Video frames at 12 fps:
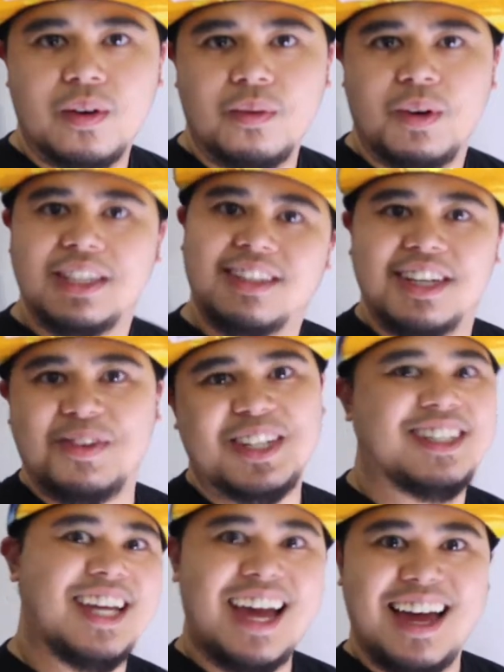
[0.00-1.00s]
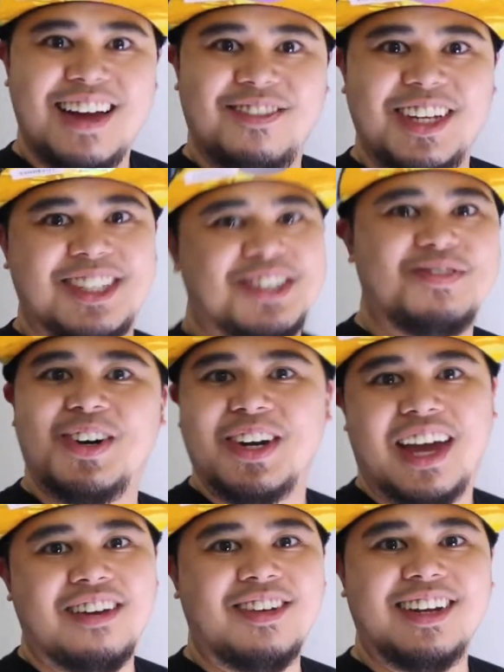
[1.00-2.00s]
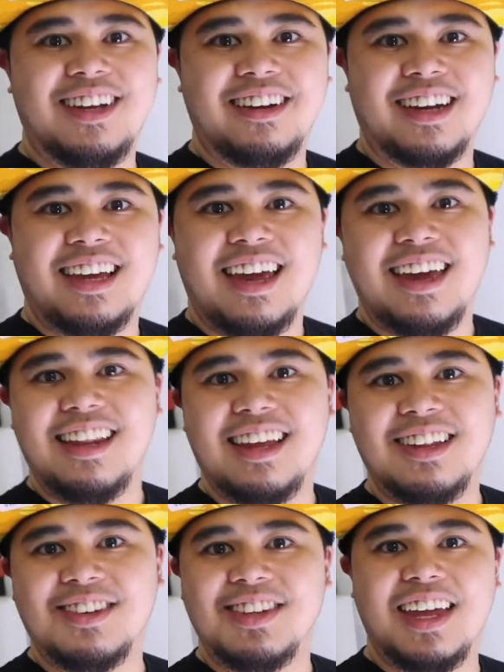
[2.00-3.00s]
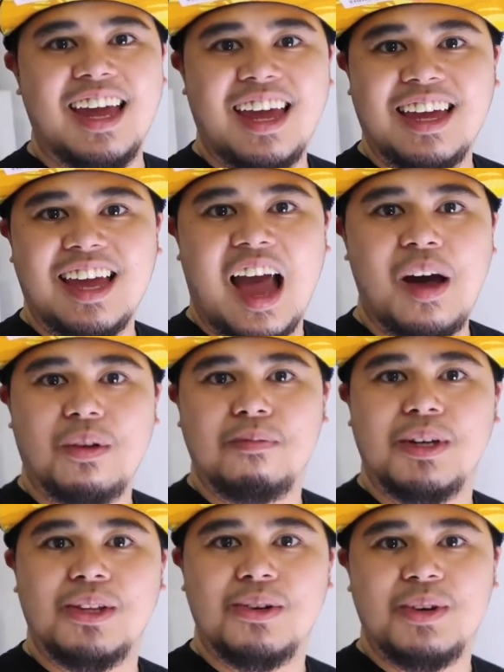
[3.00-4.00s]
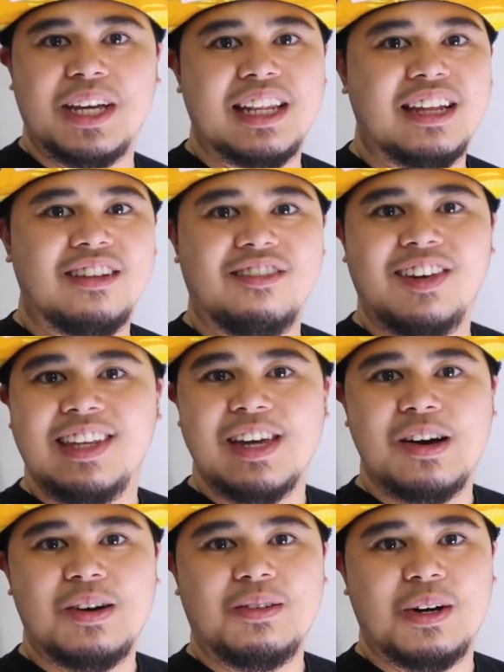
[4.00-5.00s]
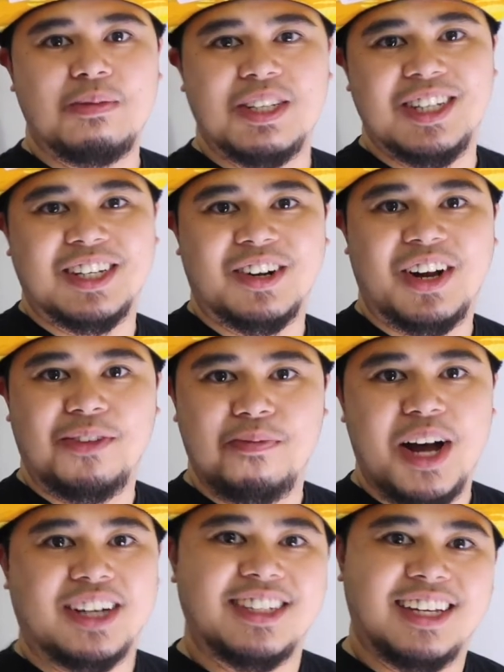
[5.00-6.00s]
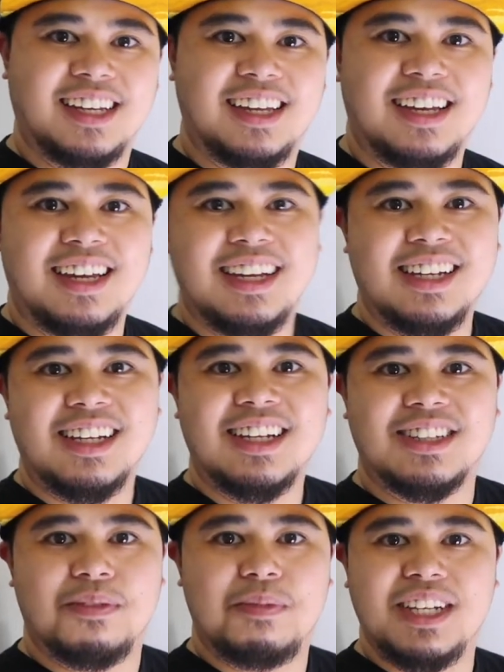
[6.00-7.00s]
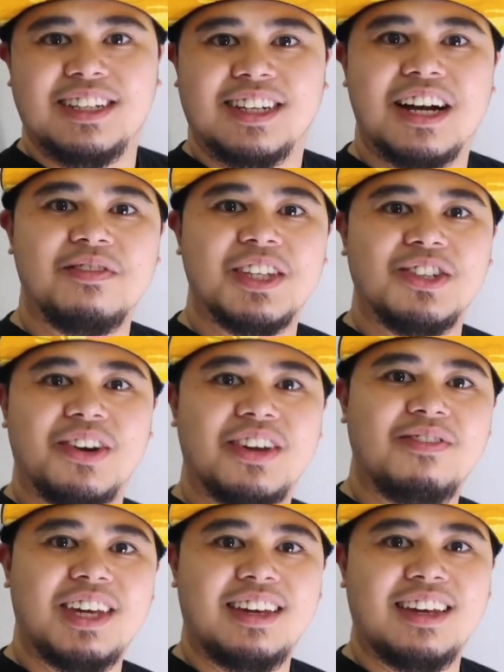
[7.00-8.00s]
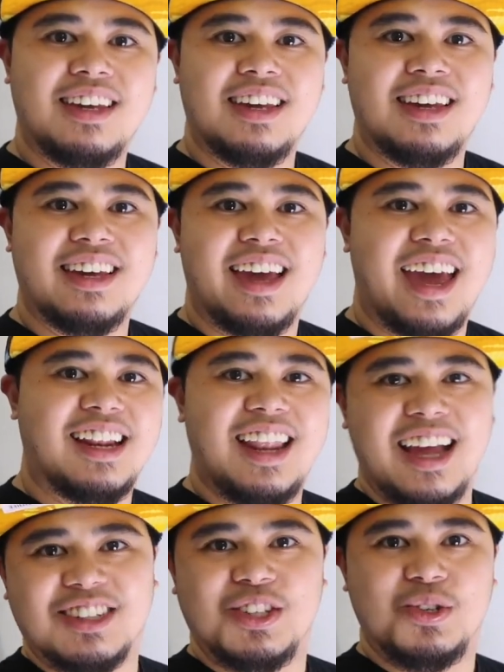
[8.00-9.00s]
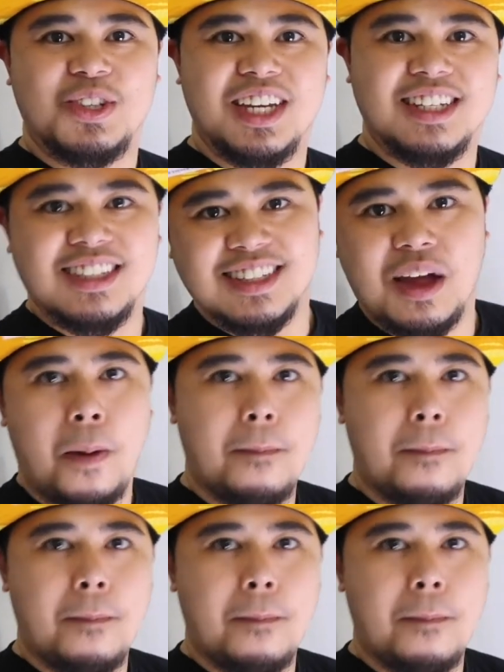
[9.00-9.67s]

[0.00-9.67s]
What's up, what's up? It's your boy Ivan here again, and today I will be doing another video of sneaker unboxing. So please come and join me, and let's do this.